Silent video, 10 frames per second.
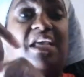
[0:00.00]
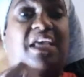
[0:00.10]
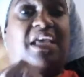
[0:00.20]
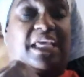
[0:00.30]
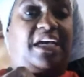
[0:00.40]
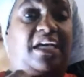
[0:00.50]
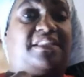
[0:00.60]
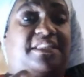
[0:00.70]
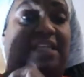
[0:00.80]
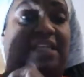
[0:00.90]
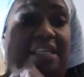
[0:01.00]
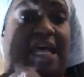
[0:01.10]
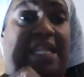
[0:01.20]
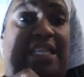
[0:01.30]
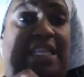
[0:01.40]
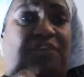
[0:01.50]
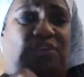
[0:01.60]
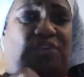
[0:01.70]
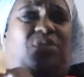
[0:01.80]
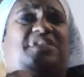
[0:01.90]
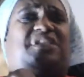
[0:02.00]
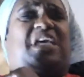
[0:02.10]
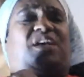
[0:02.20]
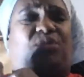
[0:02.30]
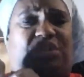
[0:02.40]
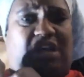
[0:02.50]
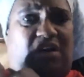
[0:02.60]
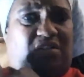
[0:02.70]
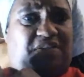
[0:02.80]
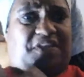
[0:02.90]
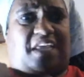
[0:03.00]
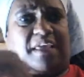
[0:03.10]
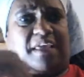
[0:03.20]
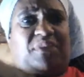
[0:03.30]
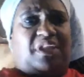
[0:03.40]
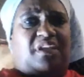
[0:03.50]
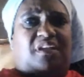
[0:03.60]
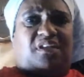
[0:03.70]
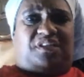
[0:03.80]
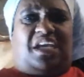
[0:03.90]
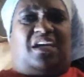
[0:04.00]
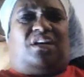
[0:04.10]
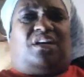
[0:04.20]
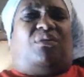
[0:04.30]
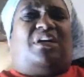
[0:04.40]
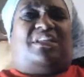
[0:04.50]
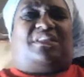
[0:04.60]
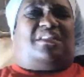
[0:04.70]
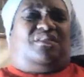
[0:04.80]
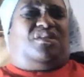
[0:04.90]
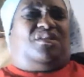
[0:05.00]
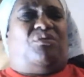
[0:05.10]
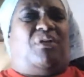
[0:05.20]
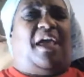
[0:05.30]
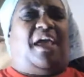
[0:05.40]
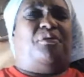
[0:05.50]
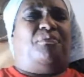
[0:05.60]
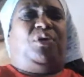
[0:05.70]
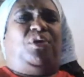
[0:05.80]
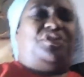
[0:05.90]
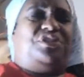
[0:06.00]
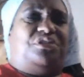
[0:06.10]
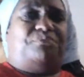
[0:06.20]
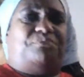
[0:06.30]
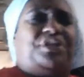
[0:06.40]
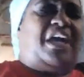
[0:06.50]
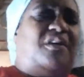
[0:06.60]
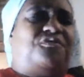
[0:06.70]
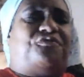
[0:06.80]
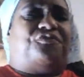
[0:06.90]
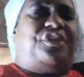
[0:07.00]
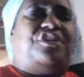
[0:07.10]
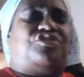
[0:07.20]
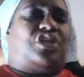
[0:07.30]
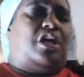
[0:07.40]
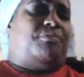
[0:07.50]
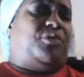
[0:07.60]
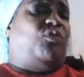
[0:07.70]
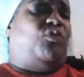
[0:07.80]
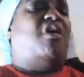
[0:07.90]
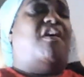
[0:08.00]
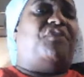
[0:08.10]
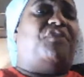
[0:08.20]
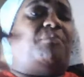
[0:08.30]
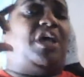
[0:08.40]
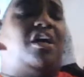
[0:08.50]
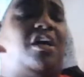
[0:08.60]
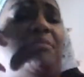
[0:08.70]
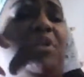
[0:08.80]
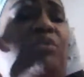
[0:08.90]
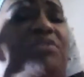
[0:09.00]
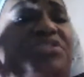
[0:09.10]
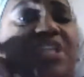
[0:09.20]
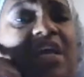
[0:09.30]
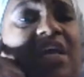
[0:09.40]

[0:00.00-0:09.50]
the other city that I love. Of course, I go there all the time. Yeah, of course. I don't move into a bigger house. Friends coming over, family coming over, staying all